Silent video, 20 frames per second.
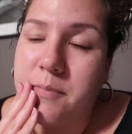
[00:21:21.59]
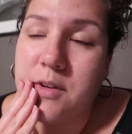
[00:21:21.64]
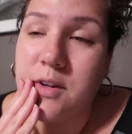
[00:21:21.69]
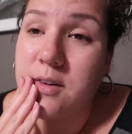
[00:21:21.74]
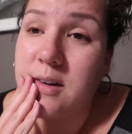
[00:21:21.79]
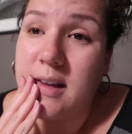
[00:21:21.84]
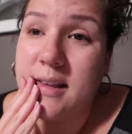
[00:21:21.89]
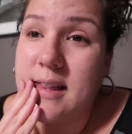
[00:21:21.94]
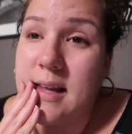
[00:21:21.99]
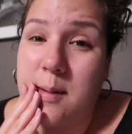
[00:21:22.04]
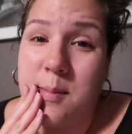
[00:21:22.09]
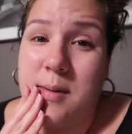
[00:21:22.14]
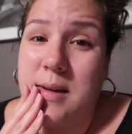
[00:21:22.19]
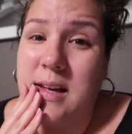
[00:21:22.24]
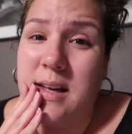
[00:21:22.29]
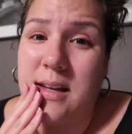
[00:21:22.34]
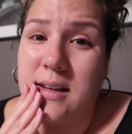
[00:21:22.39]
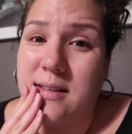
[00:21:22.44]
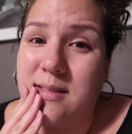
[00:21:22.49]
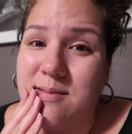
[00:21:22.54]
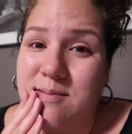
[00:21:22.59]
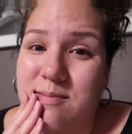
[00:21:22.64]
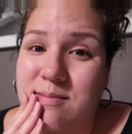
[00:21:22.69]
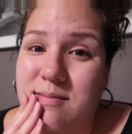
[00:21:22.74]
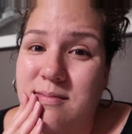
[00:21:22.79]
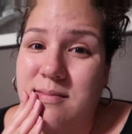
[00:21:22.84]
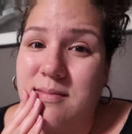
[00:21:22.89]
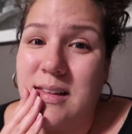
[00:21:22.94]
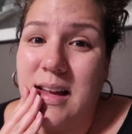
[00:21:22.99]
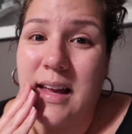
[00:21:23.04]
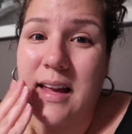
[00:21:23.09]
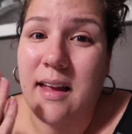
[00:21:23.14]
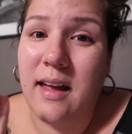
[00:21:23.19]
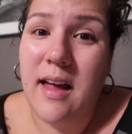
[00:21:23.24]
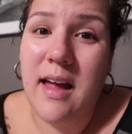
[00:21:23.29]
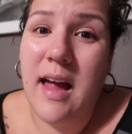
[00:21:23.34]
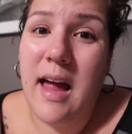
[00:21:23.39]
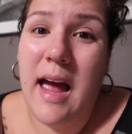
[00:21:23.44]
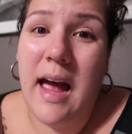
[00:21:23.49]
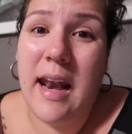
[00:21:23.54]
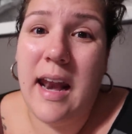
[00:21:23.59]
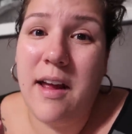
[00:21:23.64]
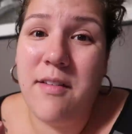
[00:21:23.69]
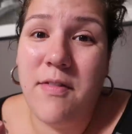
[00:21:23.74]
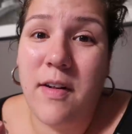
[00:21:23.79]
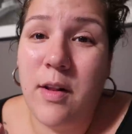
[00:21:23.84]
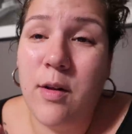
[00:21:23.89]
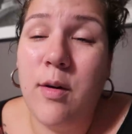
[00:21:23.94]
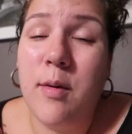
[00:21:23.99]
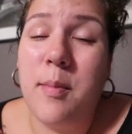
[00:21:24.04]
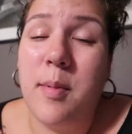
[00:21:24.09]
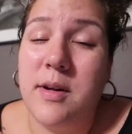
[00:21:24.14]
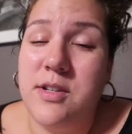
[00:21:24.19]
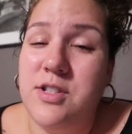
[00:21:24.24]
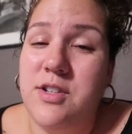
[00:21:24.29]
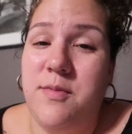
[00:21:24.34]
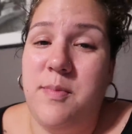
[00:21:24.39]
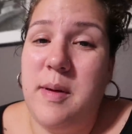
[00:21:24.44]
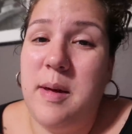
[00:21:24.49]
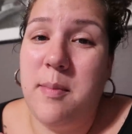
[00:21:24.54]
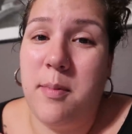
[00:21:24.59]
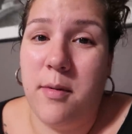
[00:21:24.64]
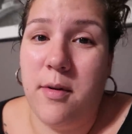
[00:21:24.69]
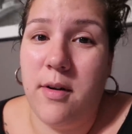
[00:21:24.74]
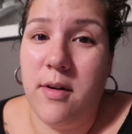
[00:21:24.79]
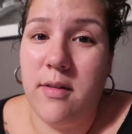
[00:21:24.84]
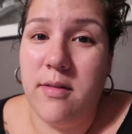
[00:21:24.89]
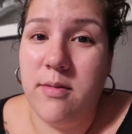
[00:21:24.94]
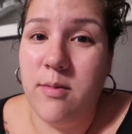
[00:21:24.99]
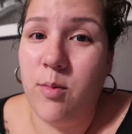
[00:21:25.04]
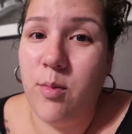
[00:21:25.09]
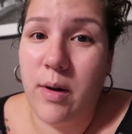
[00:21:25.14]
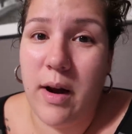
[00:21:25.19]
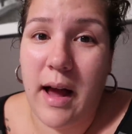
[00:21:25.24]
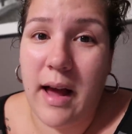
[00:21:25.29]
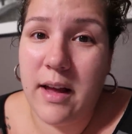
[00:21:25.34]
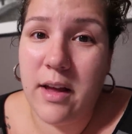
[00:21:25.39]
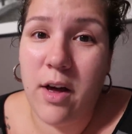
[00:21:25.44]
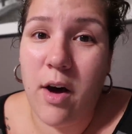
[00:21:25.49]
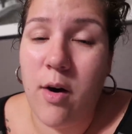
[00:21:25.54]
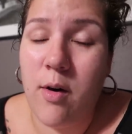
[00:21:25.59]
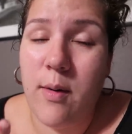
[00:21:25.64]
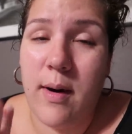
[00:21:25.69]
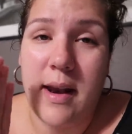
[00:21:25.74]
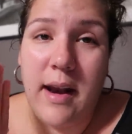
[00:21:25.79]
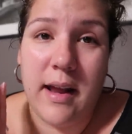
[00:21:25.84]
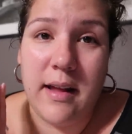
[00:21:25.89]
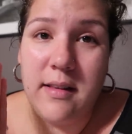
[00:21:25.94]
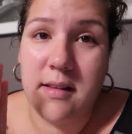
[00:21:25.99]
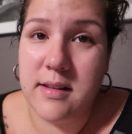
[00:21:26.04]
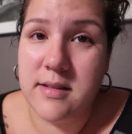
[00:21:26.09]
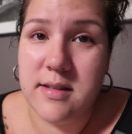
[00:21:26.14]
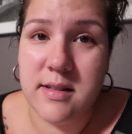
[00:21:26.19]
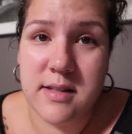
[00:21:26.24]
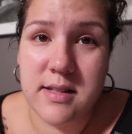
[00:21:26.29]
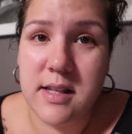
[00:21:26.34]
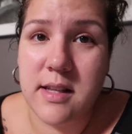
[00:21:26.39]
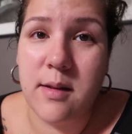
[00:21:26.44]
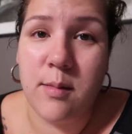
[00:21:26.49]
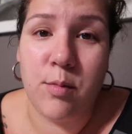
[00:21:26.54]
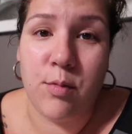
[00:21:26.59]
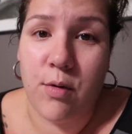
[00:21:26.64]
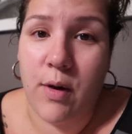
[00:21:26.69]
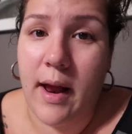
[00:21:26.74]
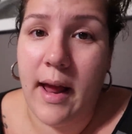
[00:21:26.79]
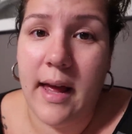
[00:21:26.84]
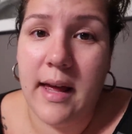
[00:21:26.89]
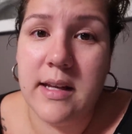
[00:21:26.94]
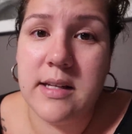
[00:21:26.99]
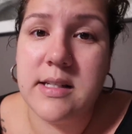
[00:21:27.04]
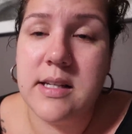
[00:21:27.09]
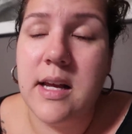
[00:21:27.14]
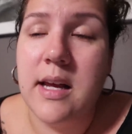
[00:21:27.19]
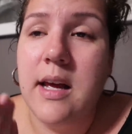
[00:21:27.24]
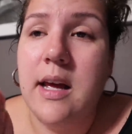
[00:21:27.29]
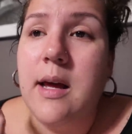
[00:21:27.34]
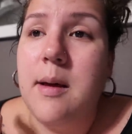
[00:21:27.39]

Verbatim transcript: They're not that big. Like, and I follow a bunch of people where I go and I listen to them rant,